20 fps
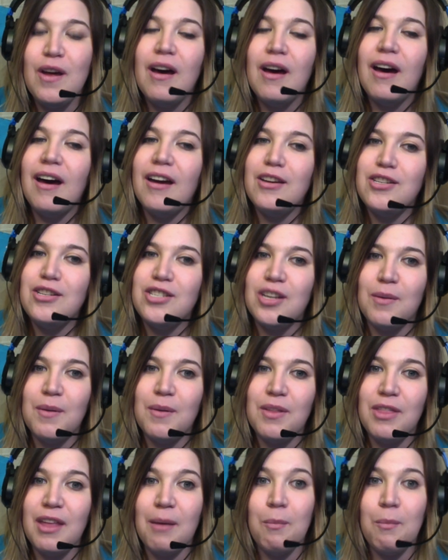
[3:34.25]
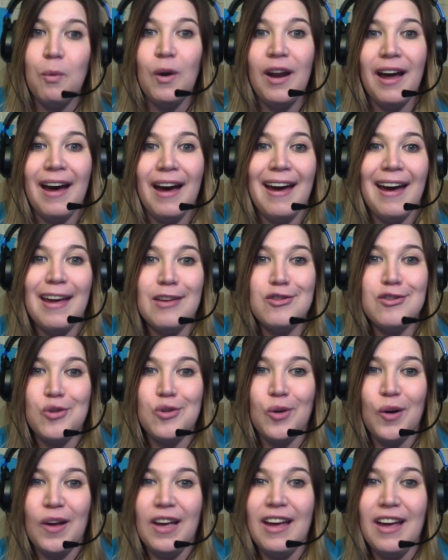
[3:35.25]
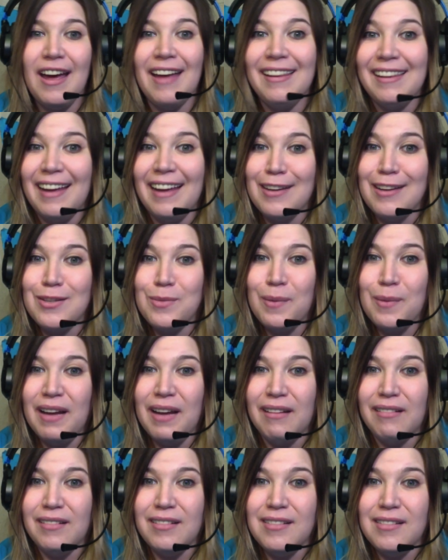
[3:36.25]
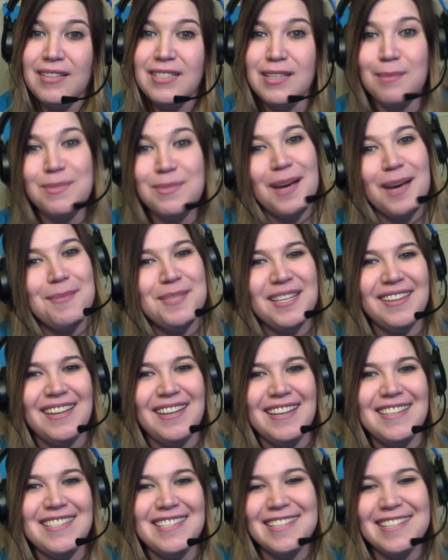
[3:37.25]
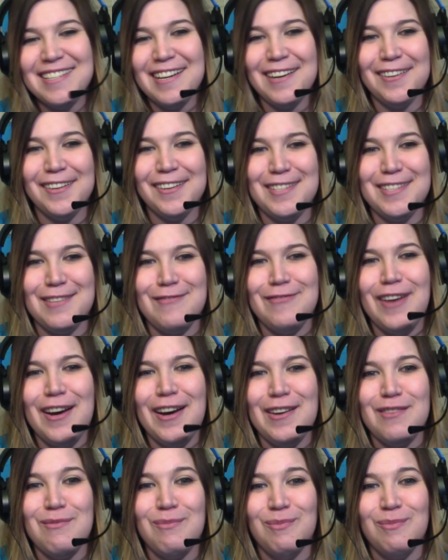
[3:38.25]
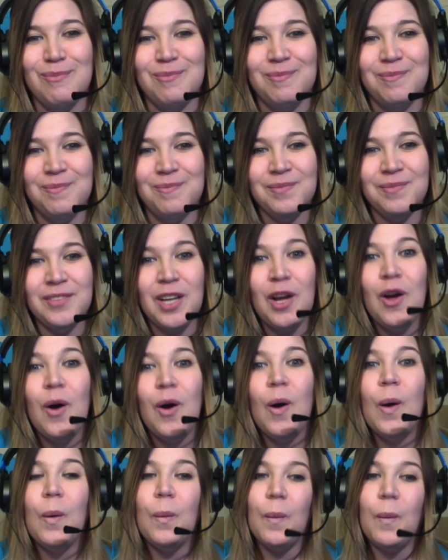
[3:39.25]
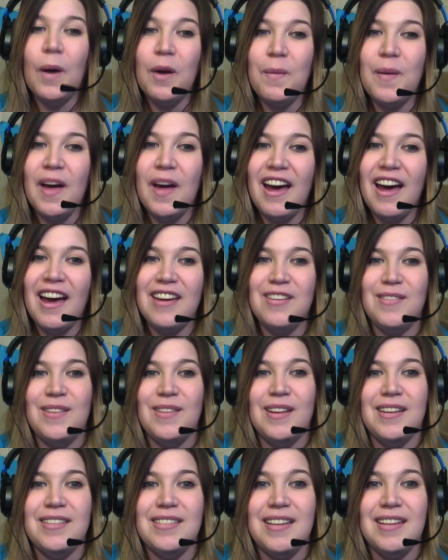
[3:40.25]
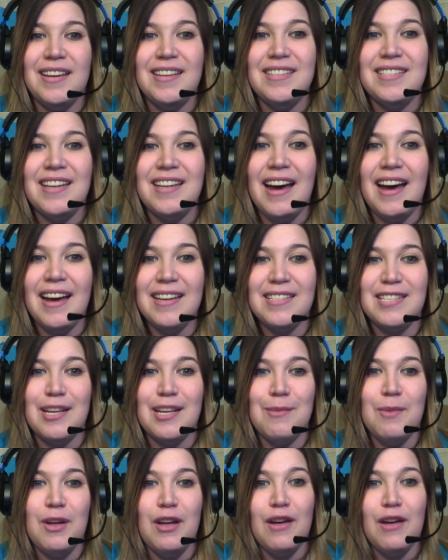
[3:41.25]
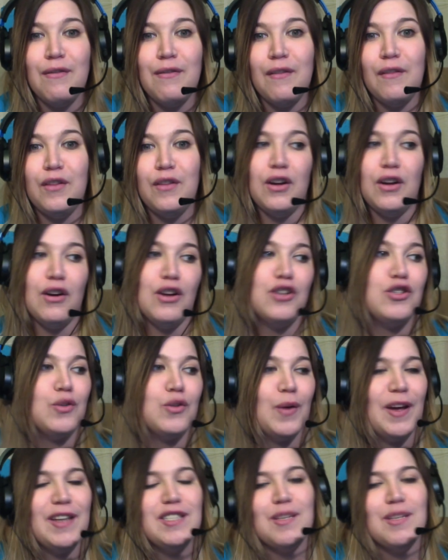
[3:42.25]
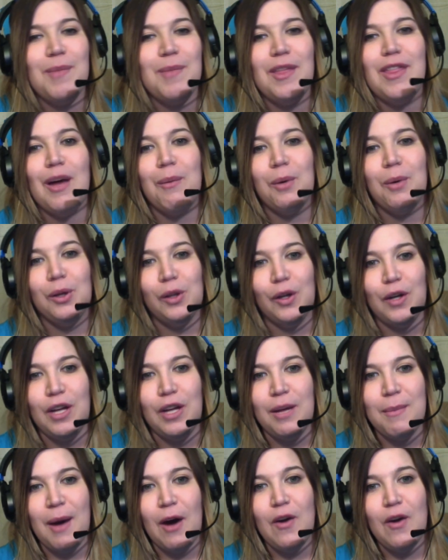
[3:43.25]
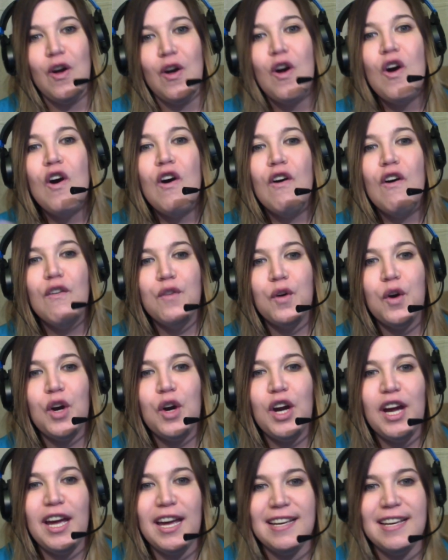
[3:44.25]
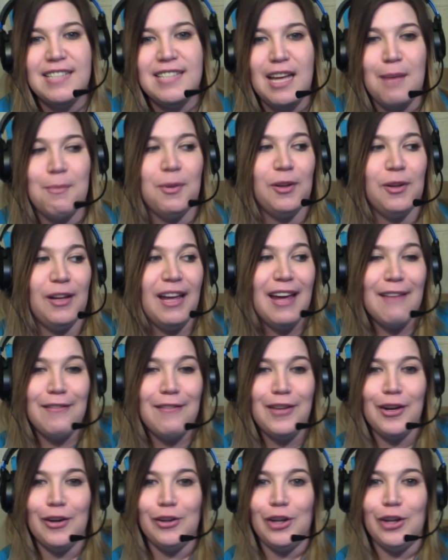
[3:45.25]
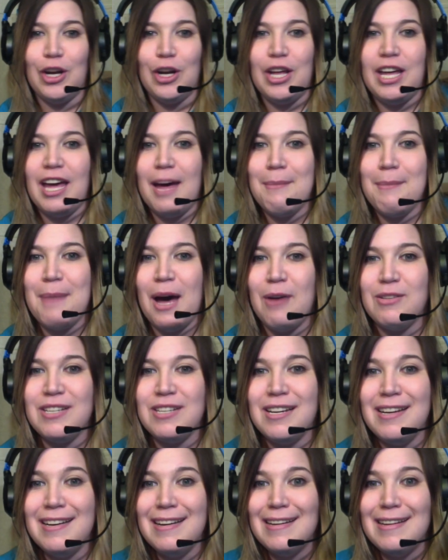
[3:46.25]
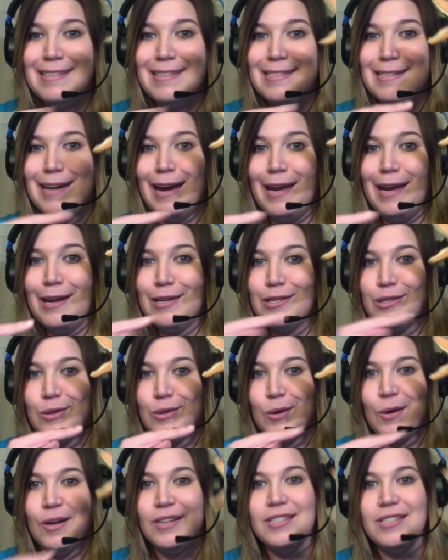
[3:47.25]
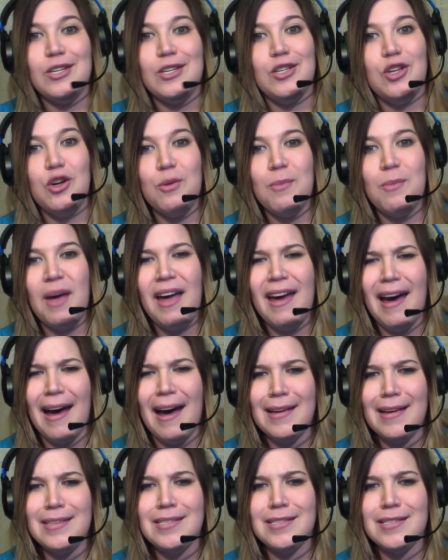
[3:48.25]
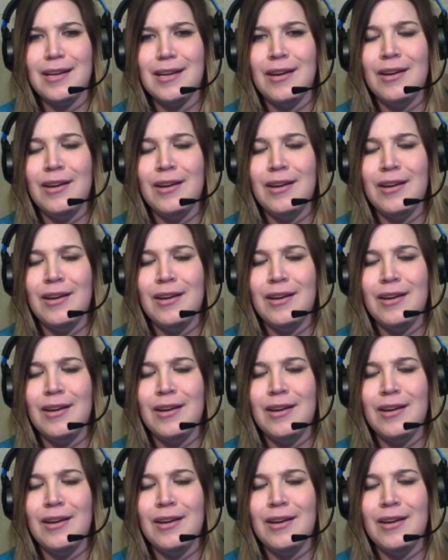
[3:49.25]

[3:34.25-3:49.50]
I share with them what I enjoy and like as well. Sometimes it leads to giggles and fun. One way I do this is to ask them if they're enjoying something that we're learning about. For example, if you're learning about dinosaurs, you may ask,